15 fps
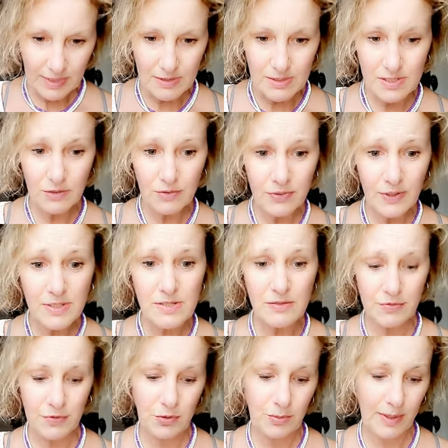So first
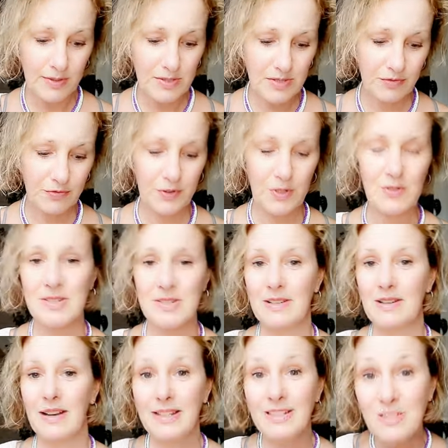and foremost, foods are
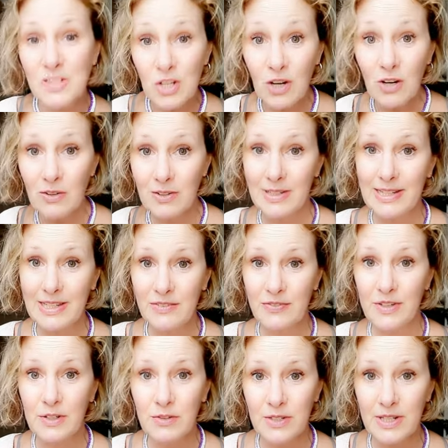like dark
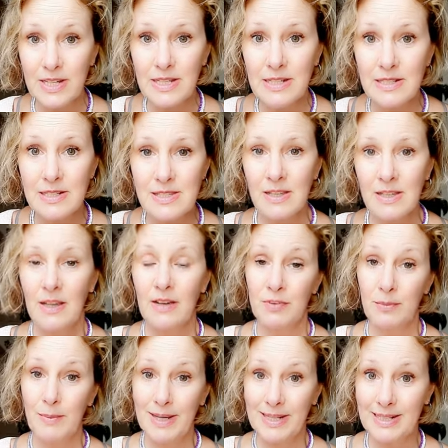leafy greens
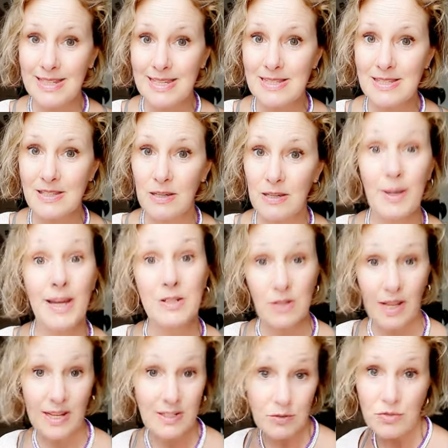for magnesium and
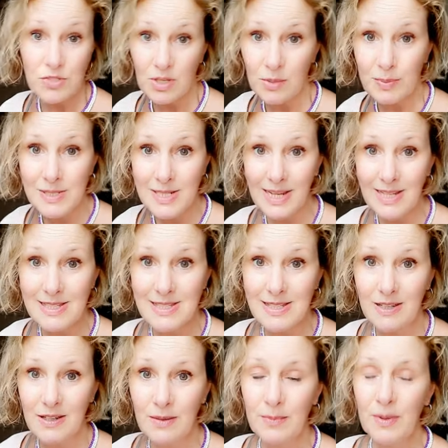also
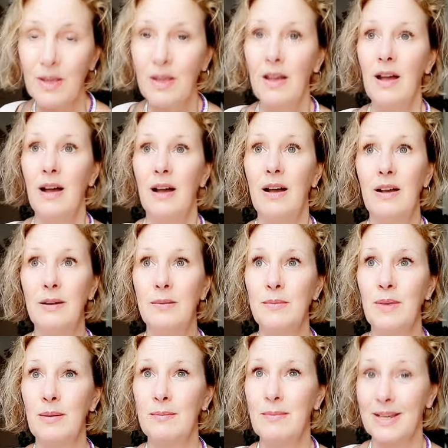potassium.
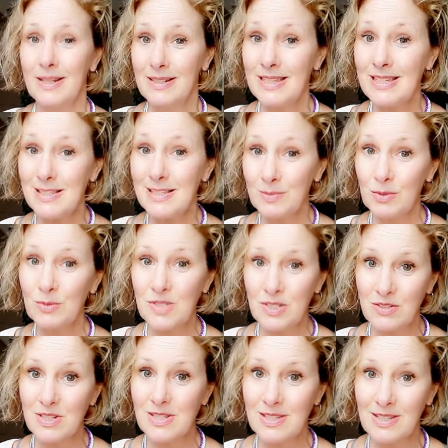Magnesium also
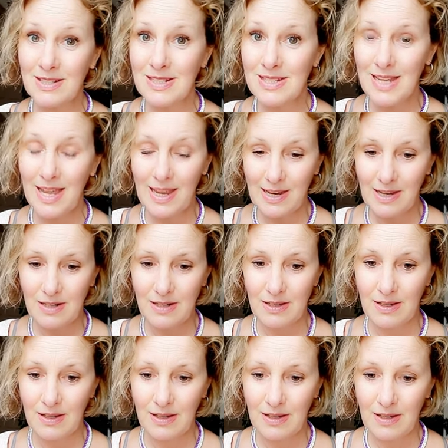does
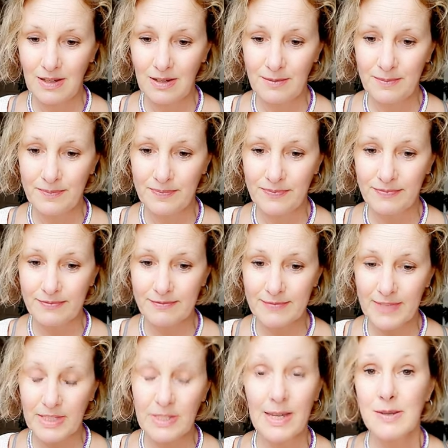contain,
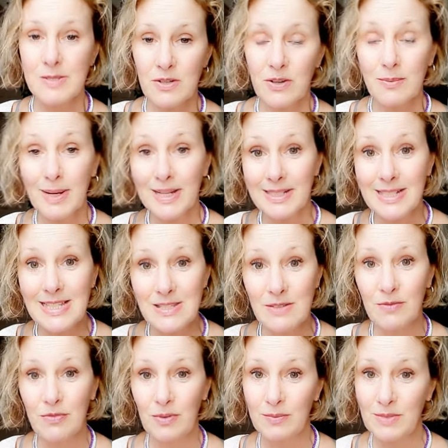
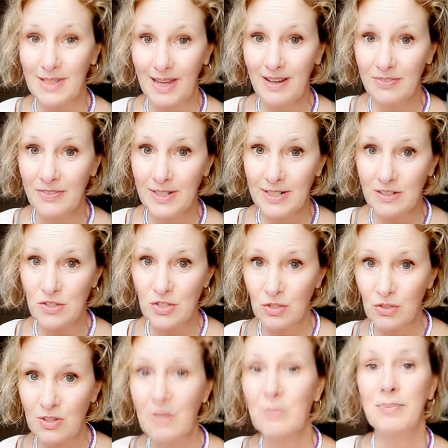magnesium from caffeine and
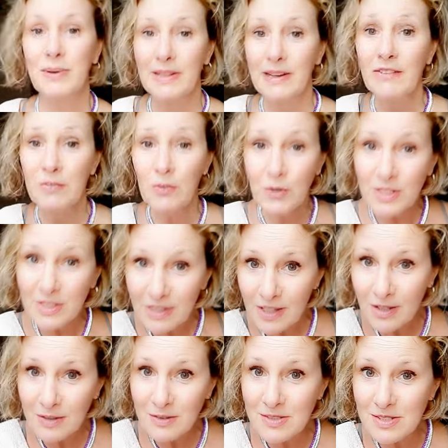chocolate, but avoid
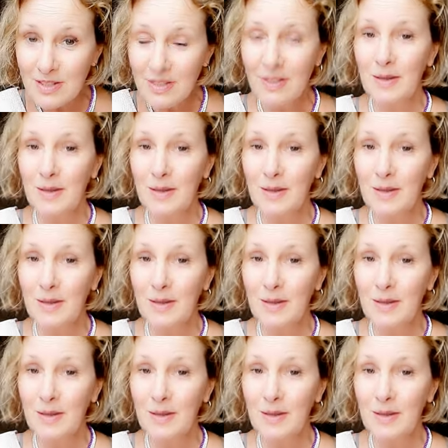those